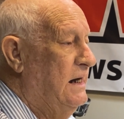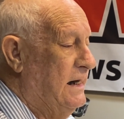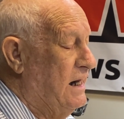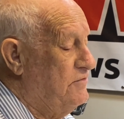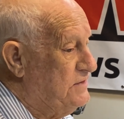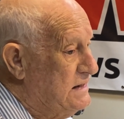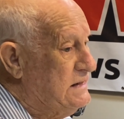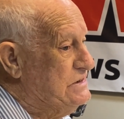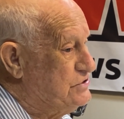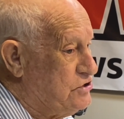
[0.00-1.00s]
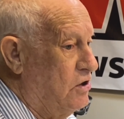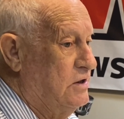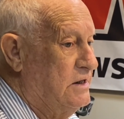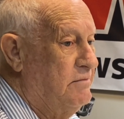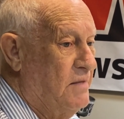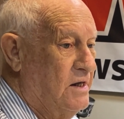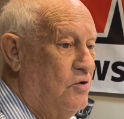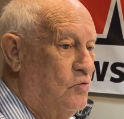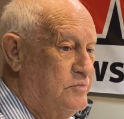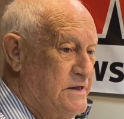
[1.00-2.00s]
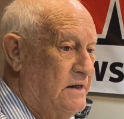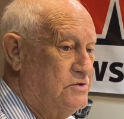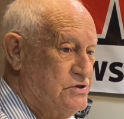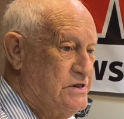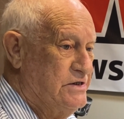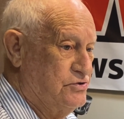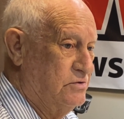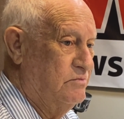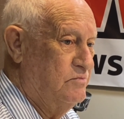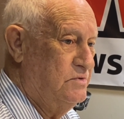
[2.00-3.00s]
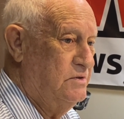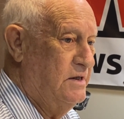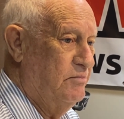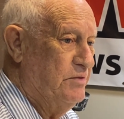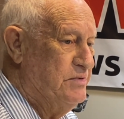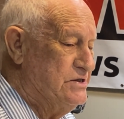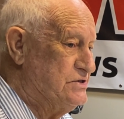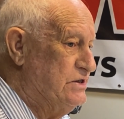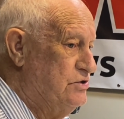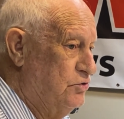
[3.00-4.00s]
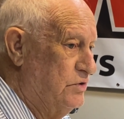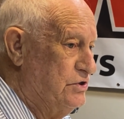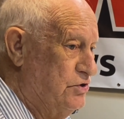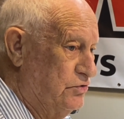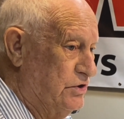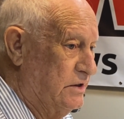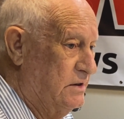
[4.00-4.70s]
And I think he started at my hometown station, WBCU in Union.